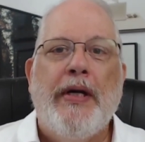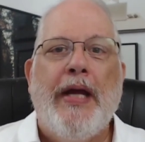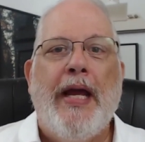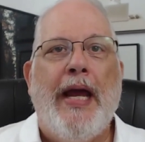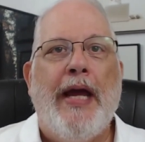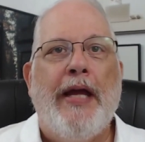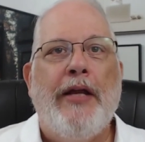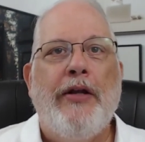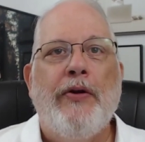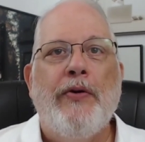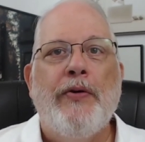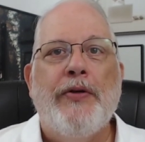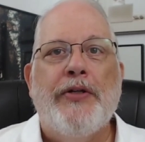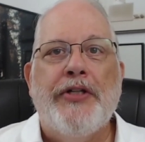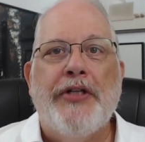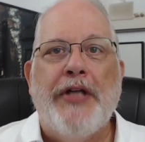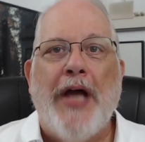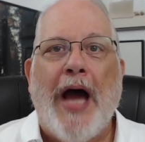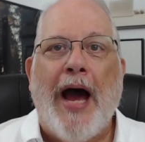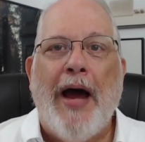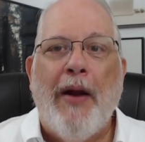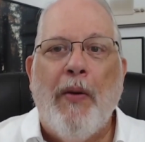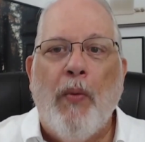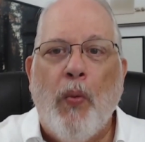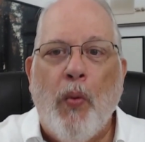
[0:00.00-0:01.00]
can you
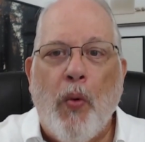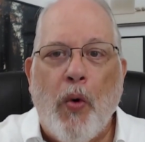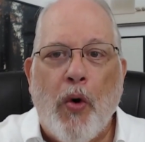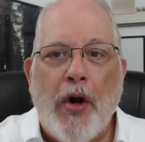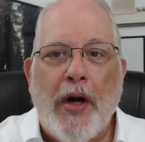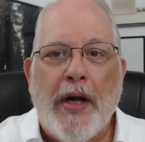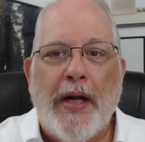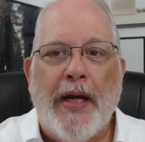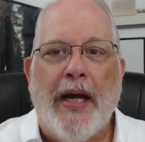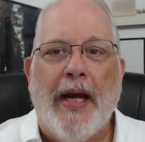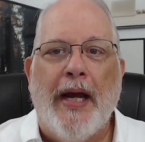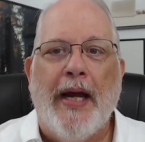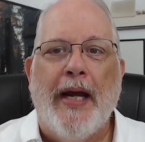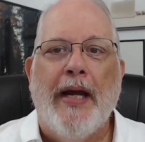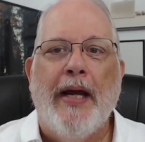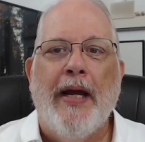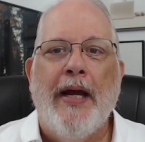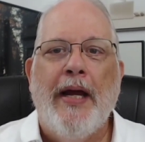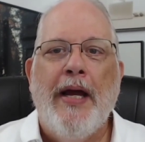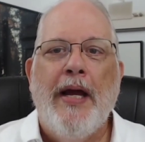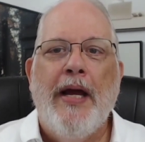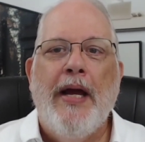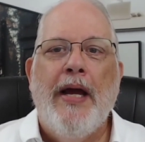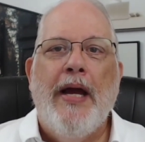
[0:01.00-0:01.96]
start working